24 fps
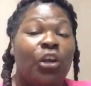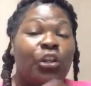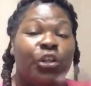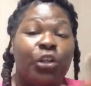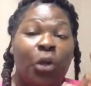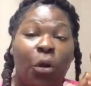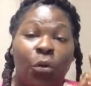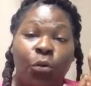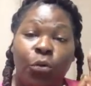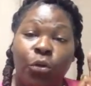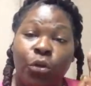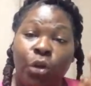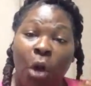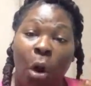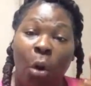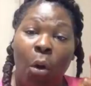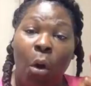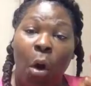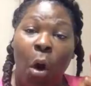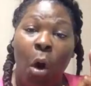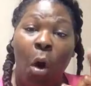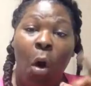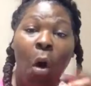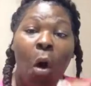So
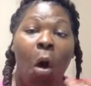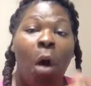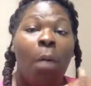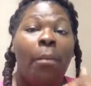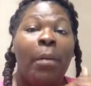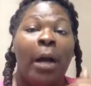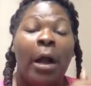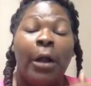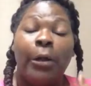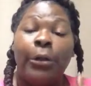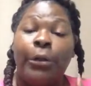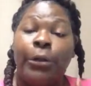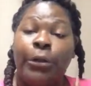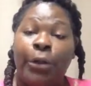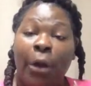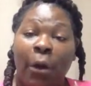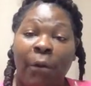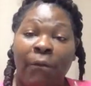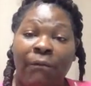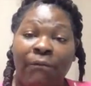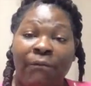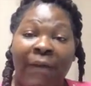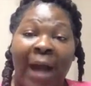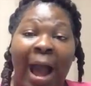no harm,
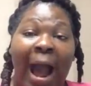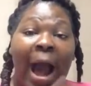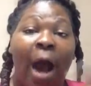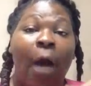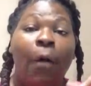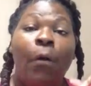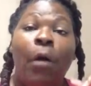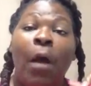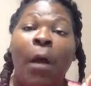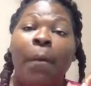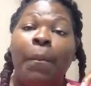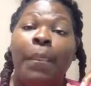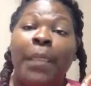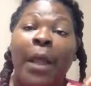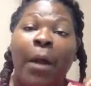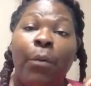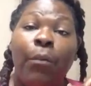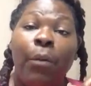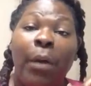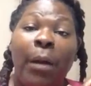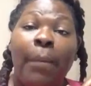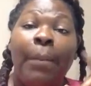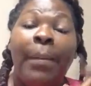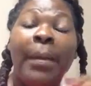no foul. There
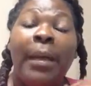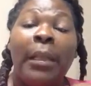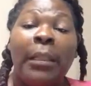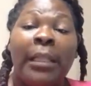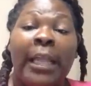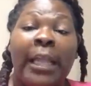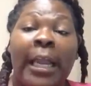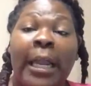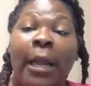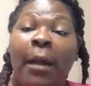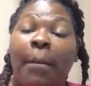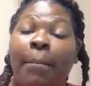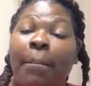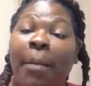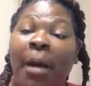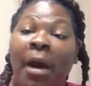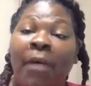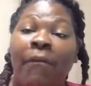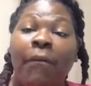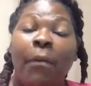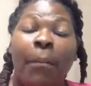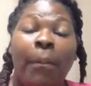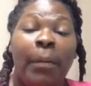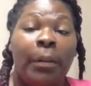will be a link
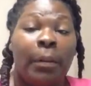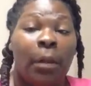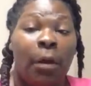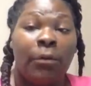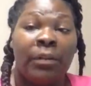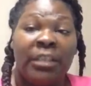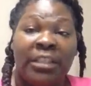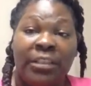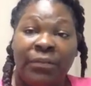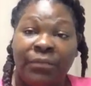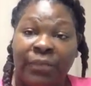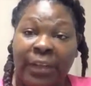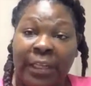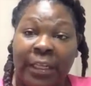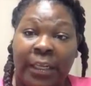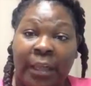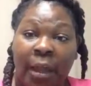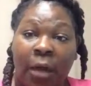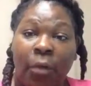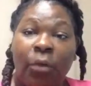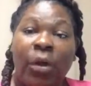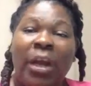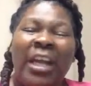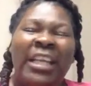above or below this
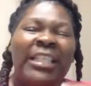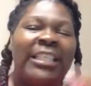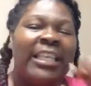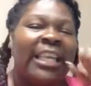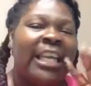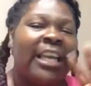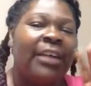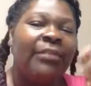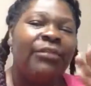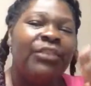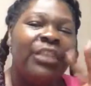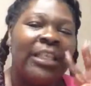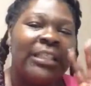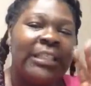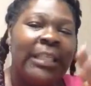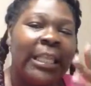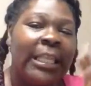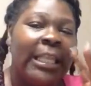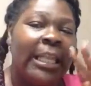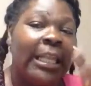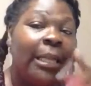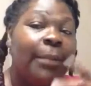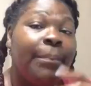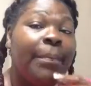video to give just
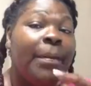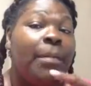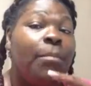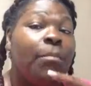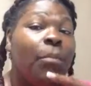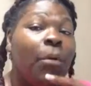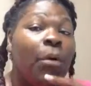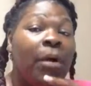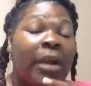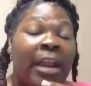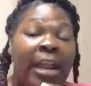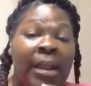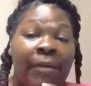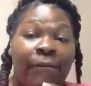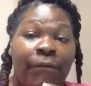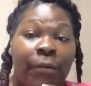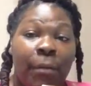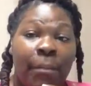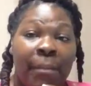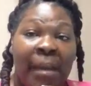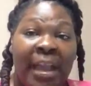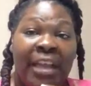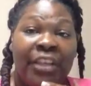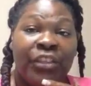a little bit more
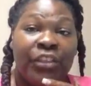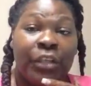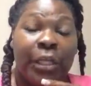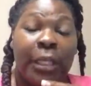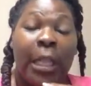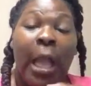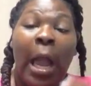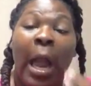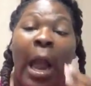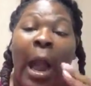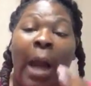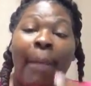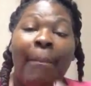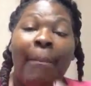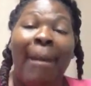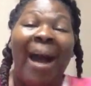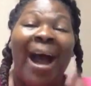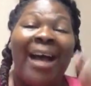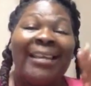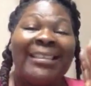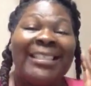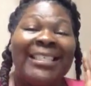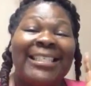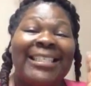information
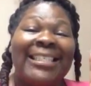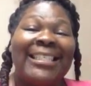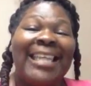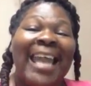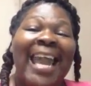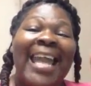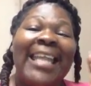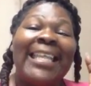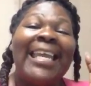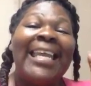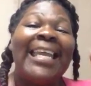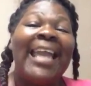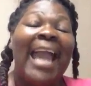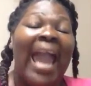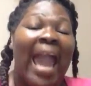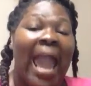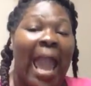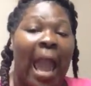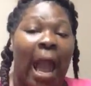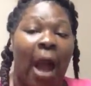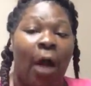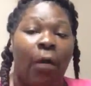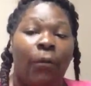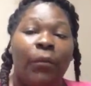about standing
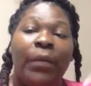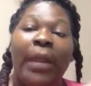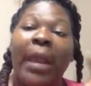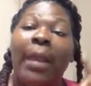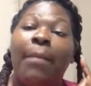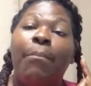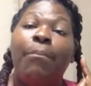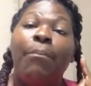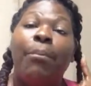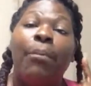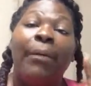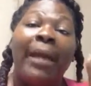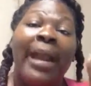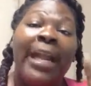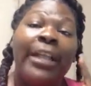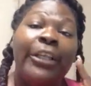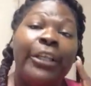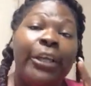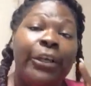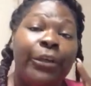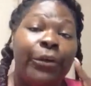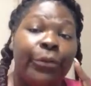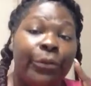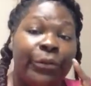out and
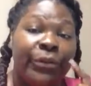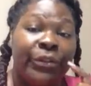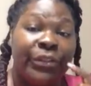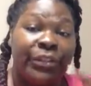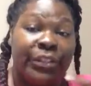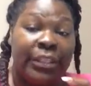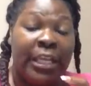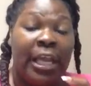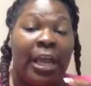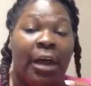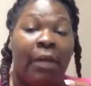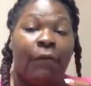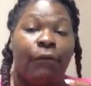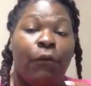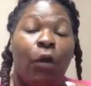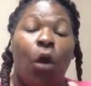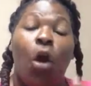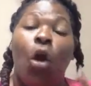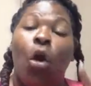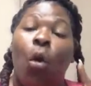branding yourself